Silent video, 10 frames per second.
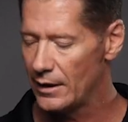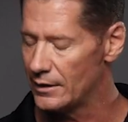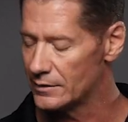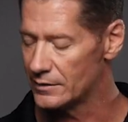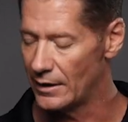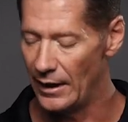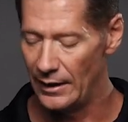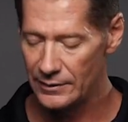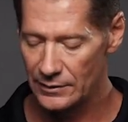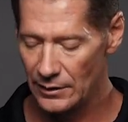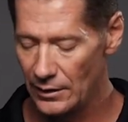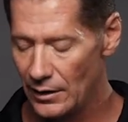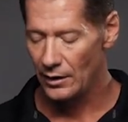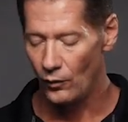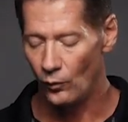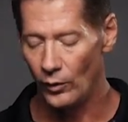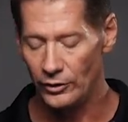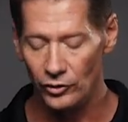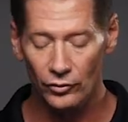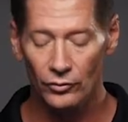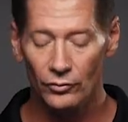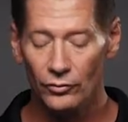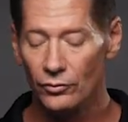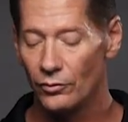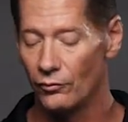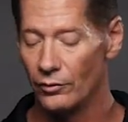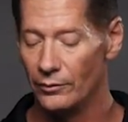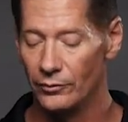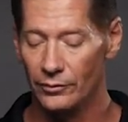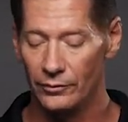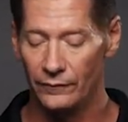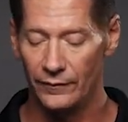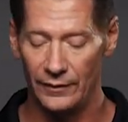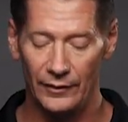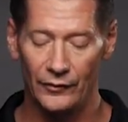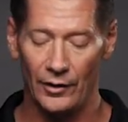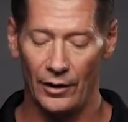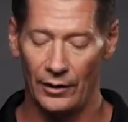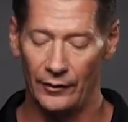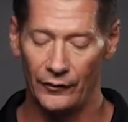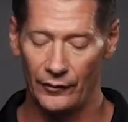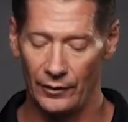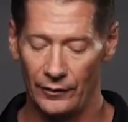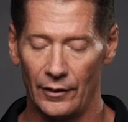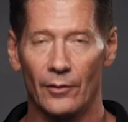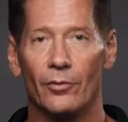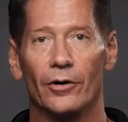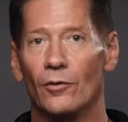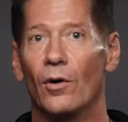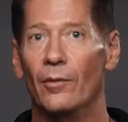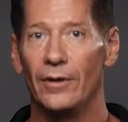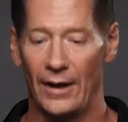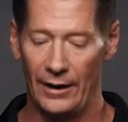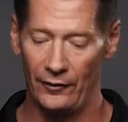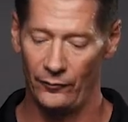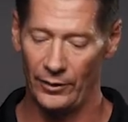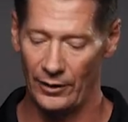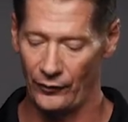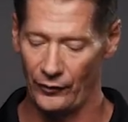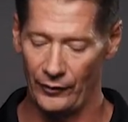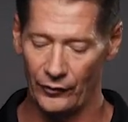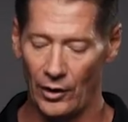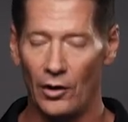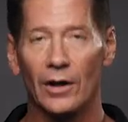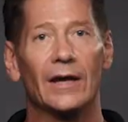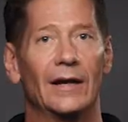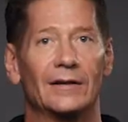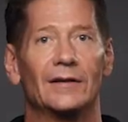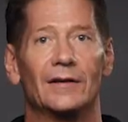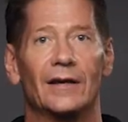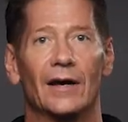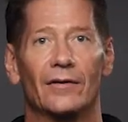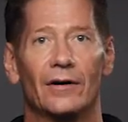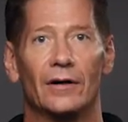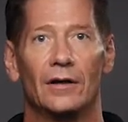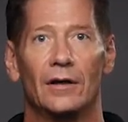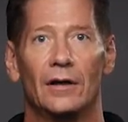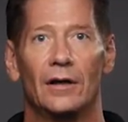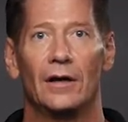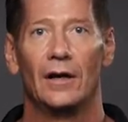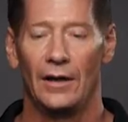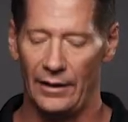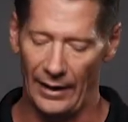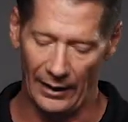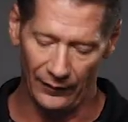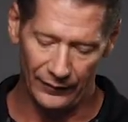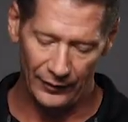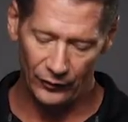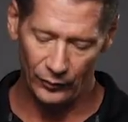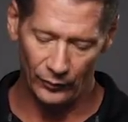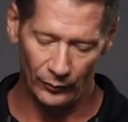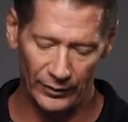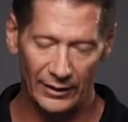is that when you remove these cards, they're pretty well behaved because these are all connected together. Now, these will be